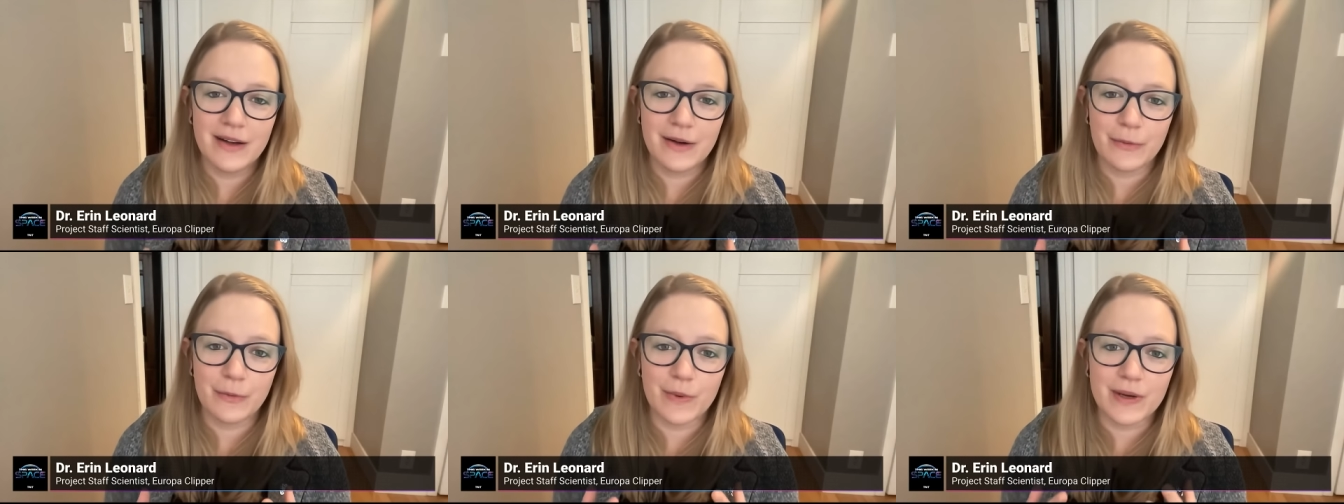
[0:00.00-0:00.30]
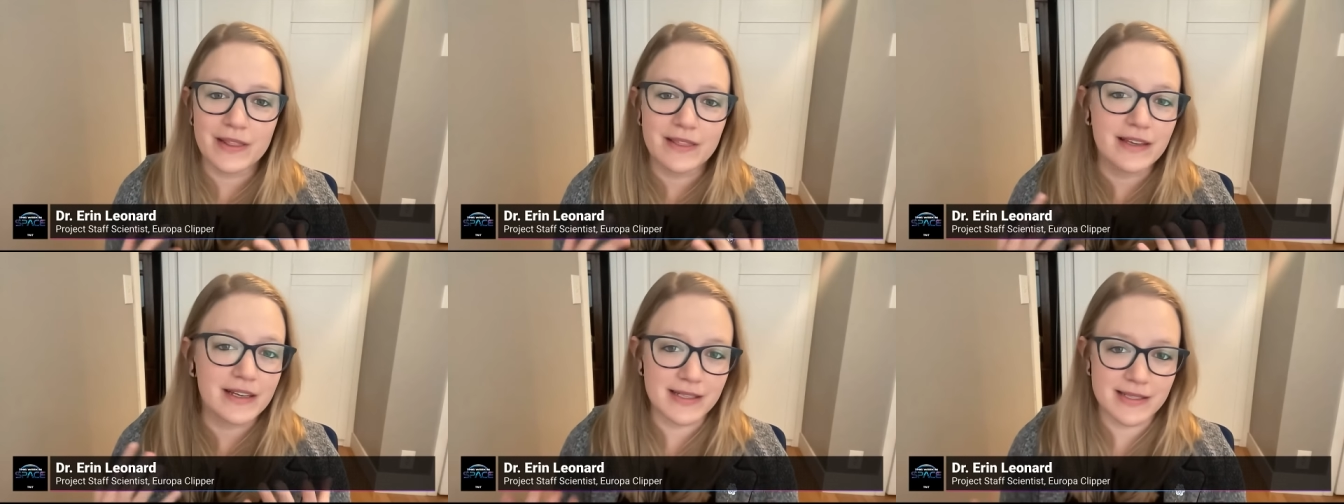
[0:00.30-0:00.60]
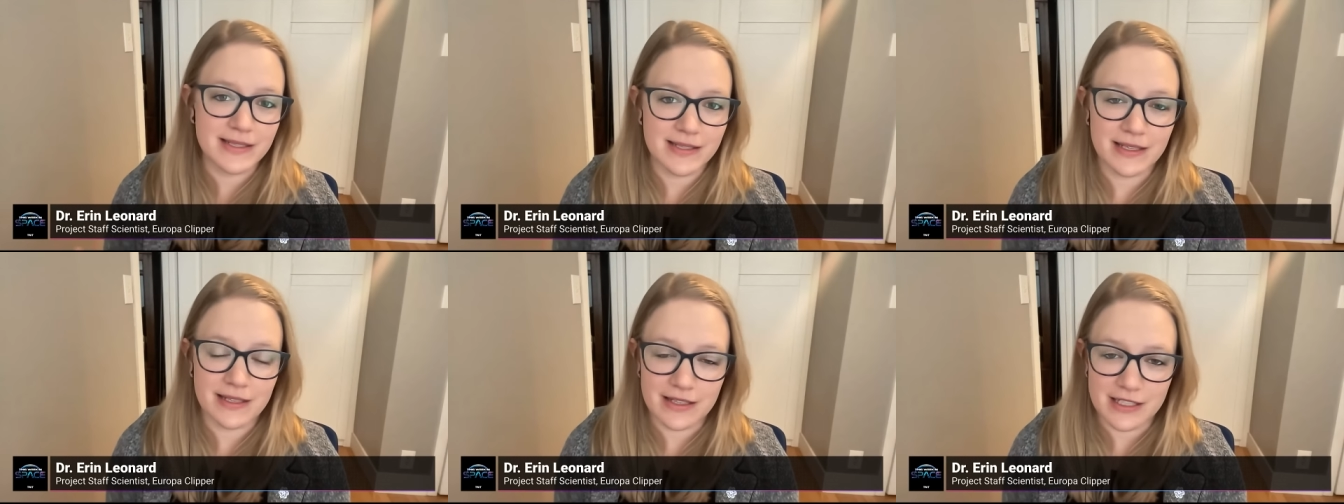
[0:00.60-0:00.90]
with the
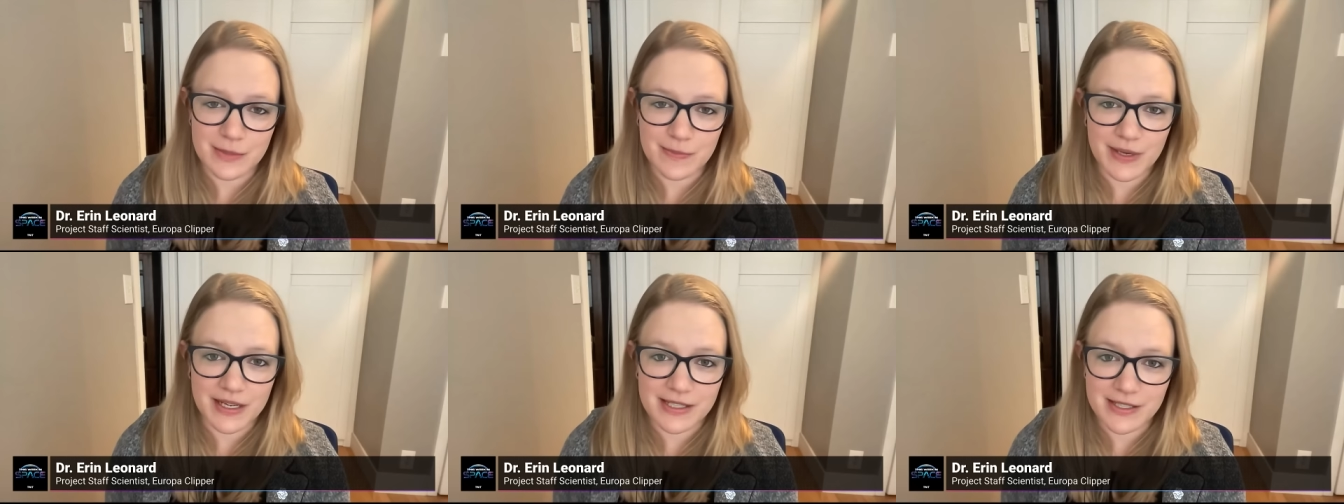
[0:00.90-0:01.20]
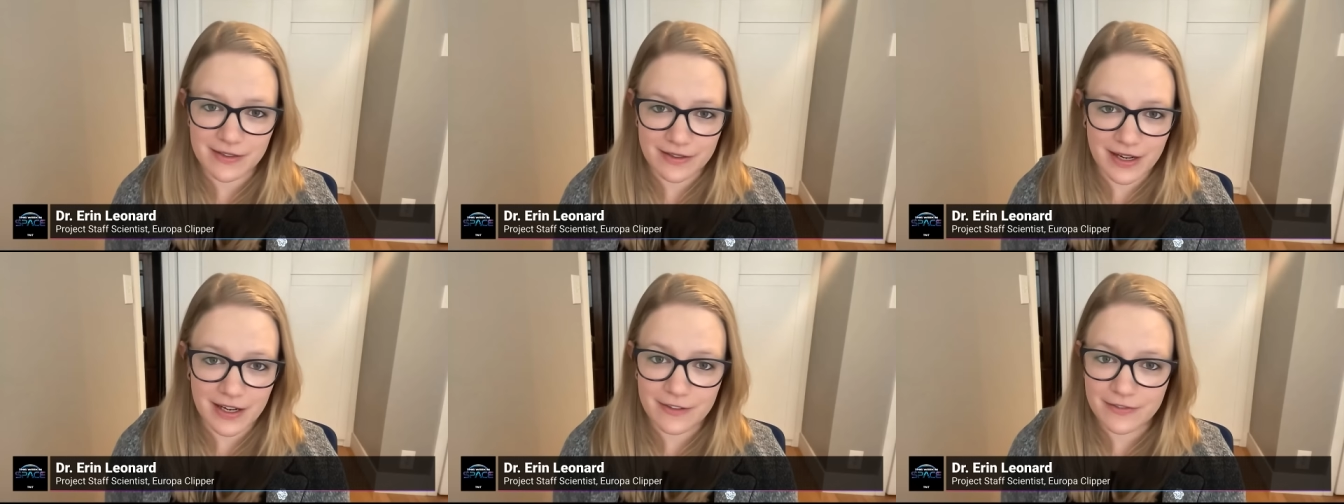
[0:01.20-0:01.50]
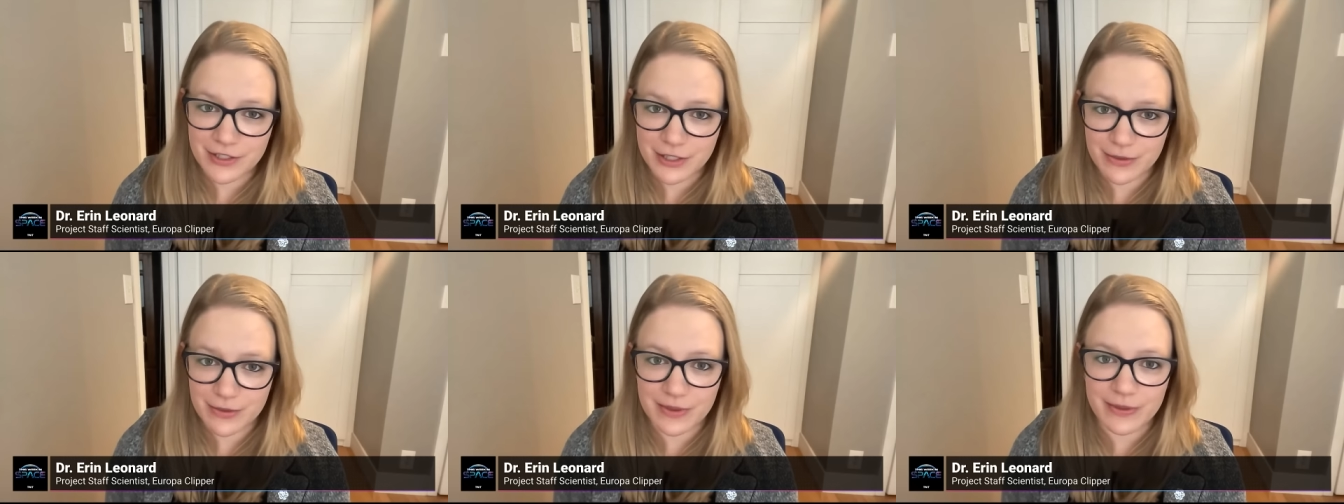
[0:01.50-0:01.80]
Cassini
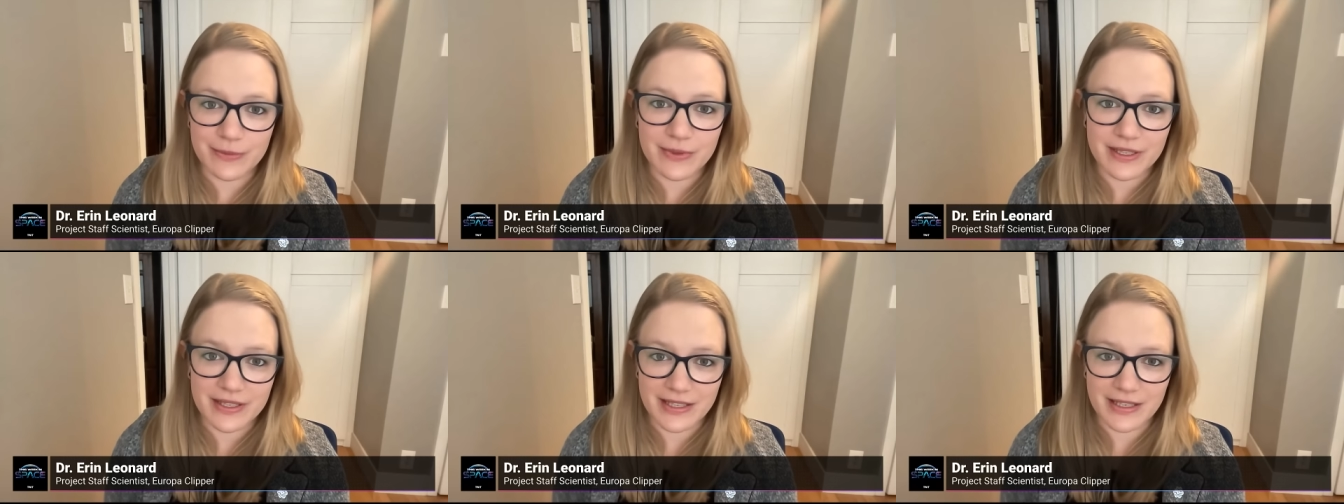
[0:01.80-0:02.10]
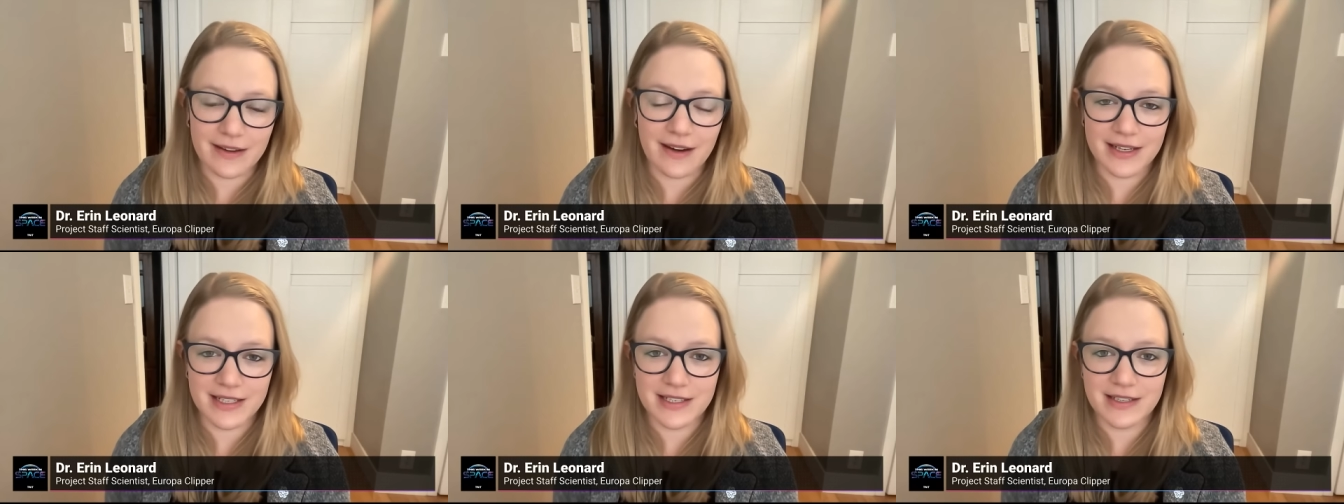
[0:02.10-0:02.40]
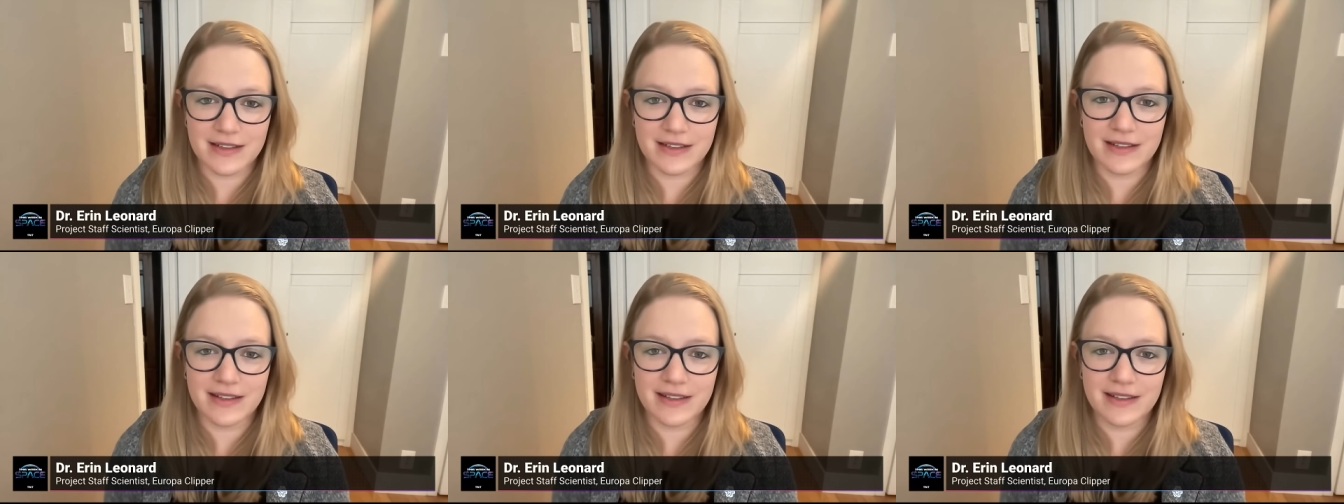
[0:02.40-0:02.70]
spacecraft too, and really got
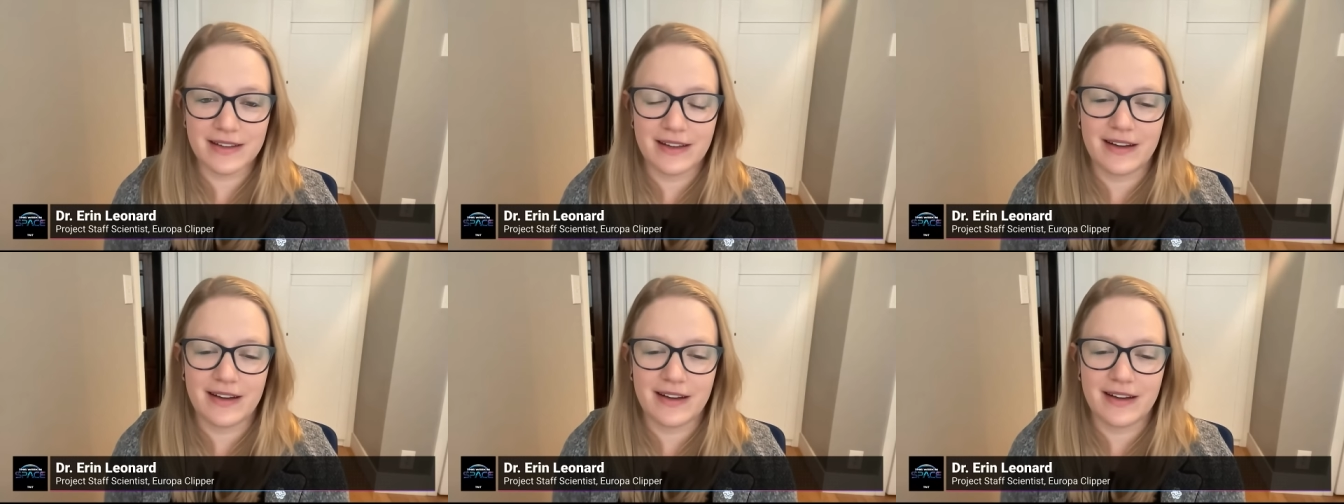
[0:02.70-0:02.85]
to